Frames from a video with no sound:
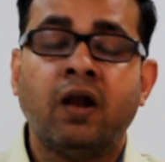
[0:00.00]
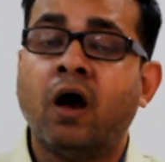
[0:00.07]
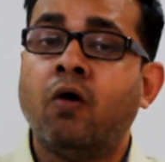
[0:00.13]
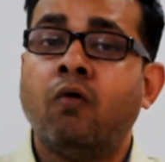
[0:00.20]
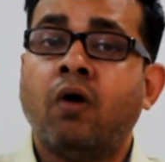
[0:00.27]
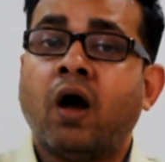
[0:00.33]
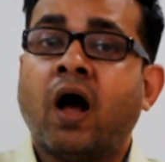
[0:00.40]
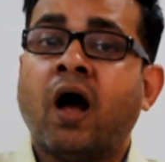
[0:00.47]

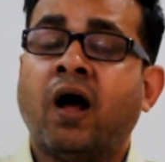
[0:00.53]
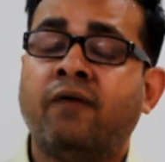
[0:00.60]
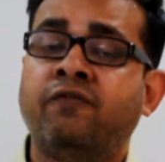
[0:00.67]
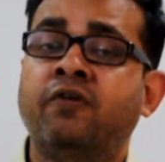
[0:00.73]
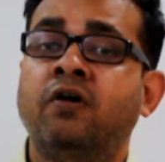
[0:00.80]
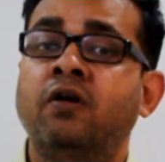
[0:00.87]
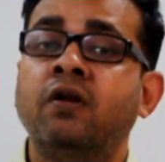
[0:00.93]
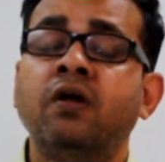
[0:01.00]
Now
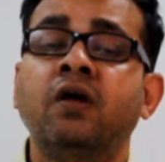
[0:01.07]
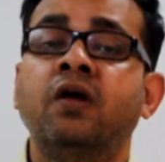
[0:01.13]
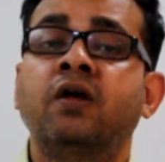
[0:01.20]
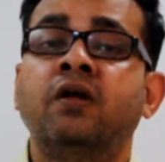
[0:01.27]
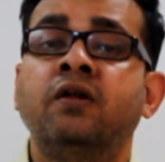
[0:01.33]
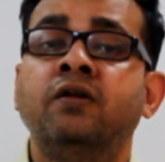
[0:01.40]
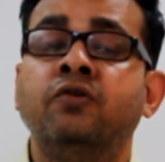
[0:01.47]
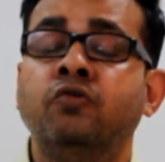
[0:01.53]
after
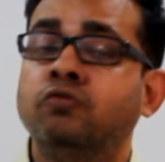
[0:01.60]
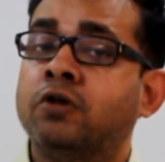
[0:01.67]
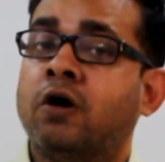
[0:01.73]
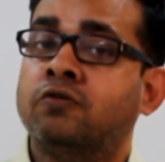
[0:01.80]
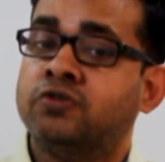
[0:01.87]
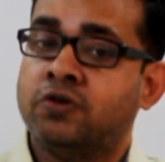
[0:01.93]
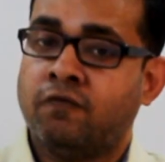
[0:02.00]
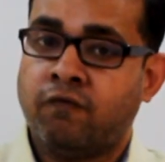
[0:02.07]

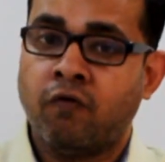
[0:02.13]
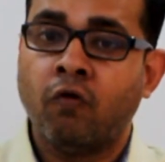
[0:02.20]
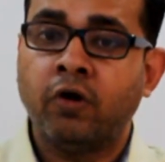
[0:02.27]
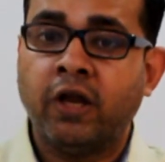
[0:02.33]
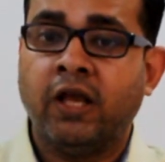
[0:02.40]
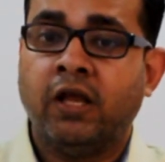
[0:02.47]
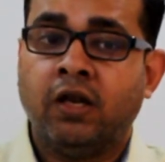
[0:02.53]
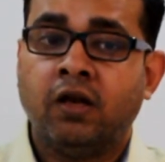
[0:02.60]

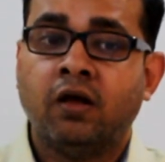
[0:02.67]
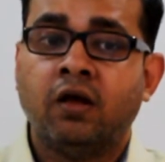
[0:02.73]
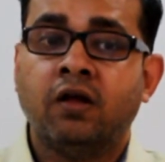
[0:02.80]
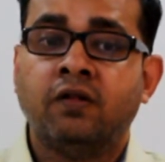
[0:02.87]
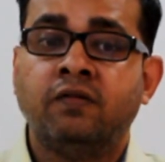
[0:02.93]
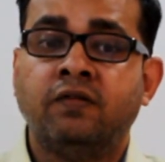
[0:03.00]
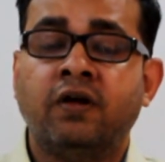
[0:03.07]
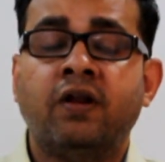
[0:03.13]
2014,
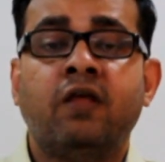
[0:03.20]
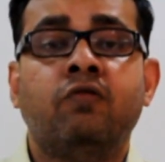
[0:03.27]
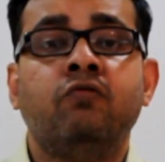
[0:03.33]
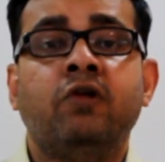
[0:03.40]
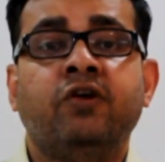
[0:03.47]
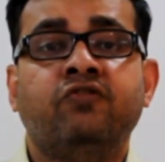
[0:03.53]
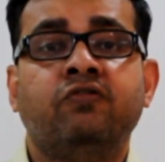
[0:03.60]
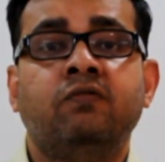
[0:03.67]
the
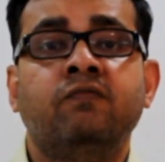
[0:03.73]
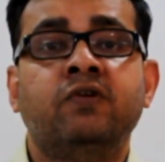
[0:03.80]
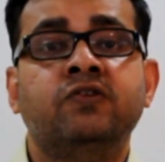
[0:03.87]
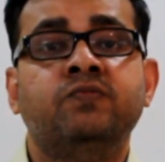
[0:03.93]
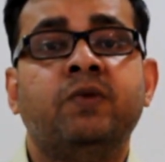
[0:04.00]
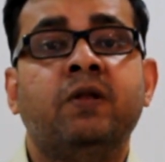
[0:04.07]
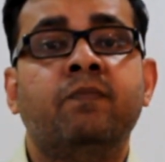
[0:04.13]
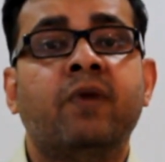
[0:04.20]
resolution
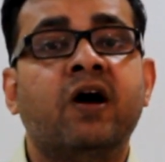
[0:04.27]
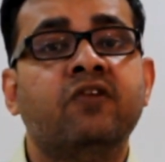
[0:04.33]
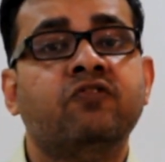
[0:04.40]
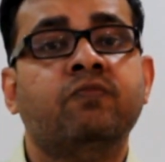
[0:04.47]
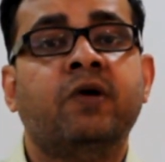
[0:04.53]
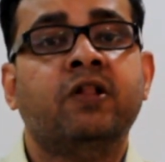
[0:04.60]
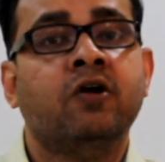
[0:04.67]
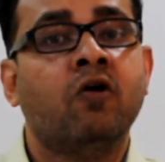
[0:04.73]
was being
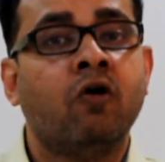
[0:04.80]
passed by